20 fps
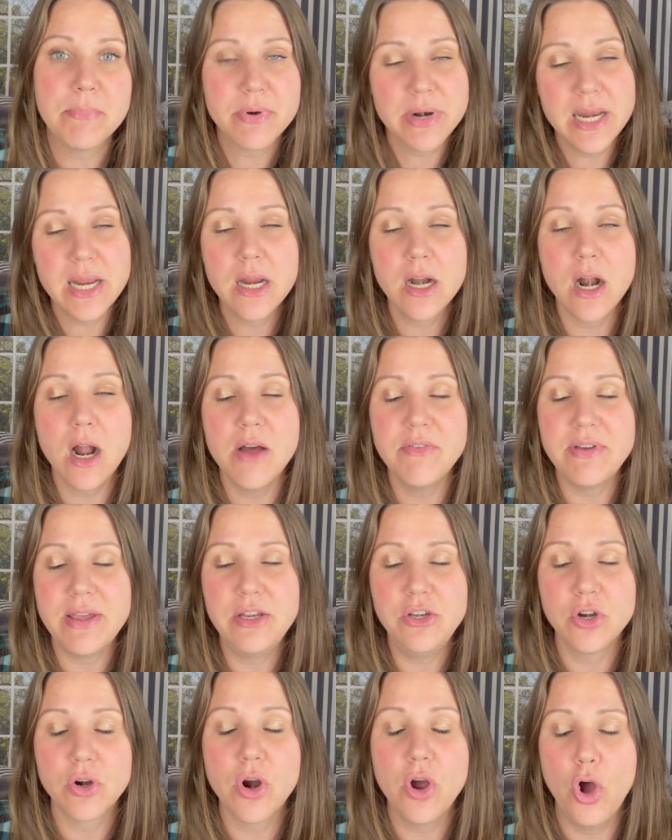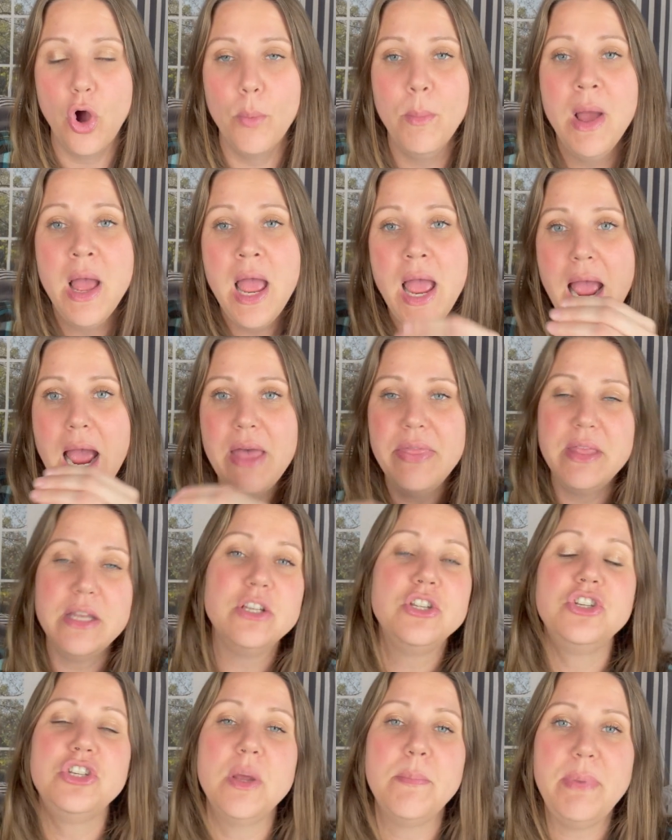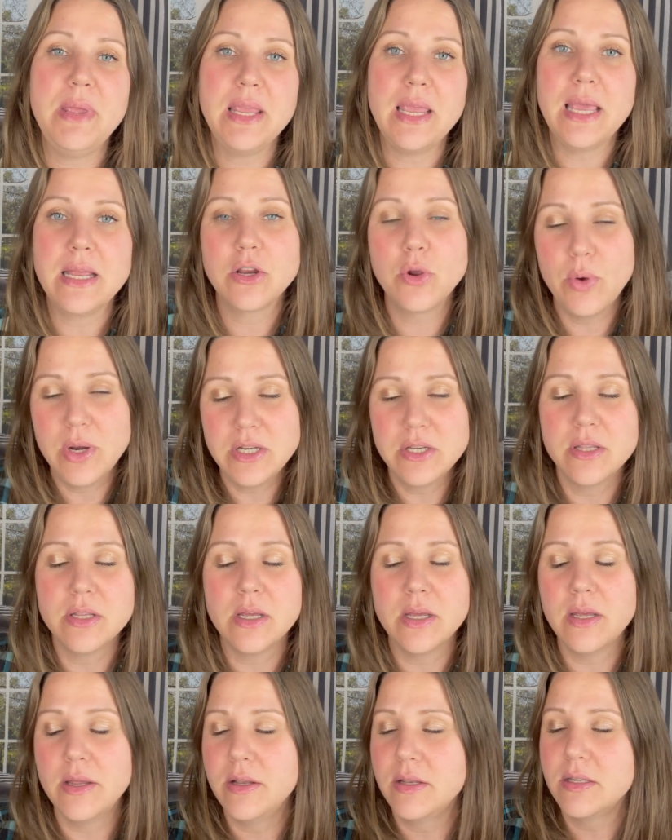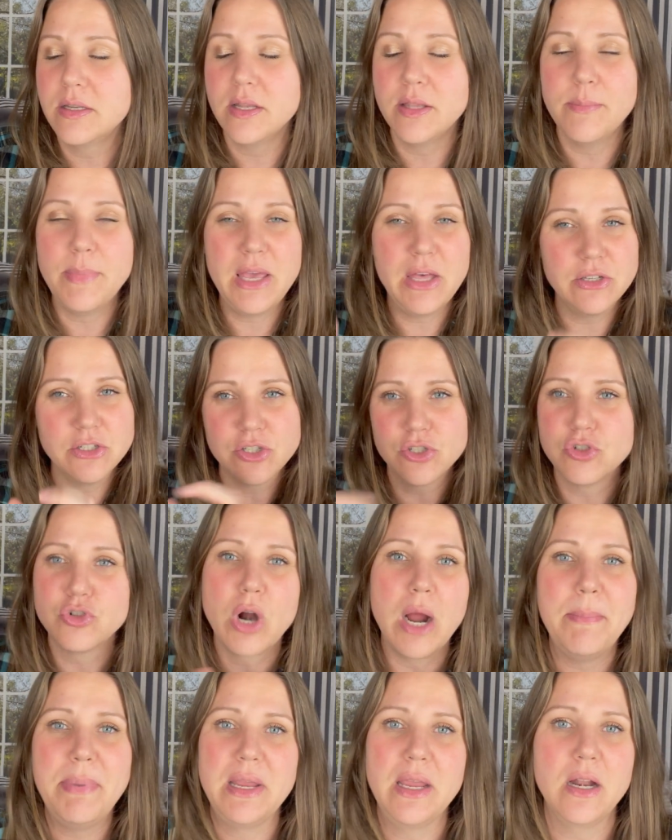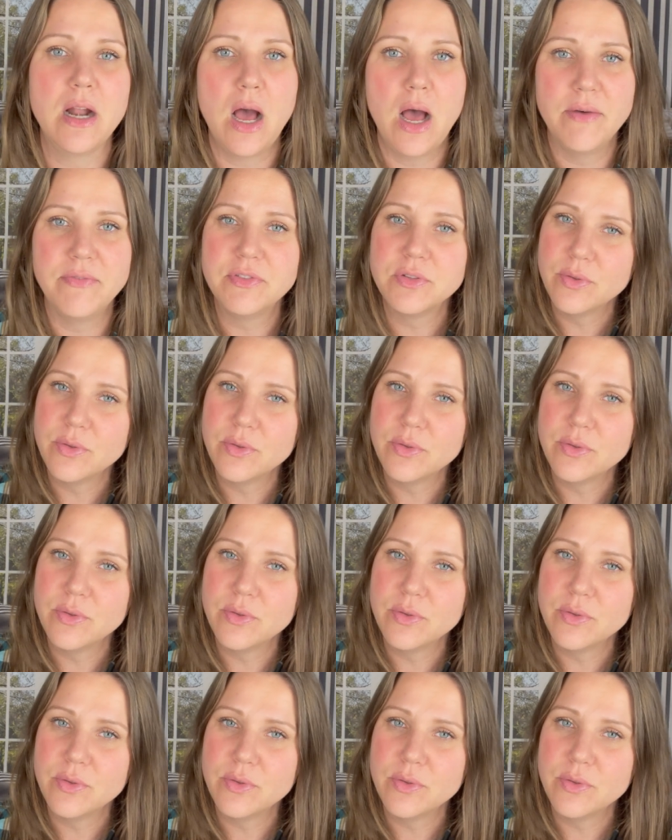printing it off in your home and then shipping it, going to the mail and just dropping it off.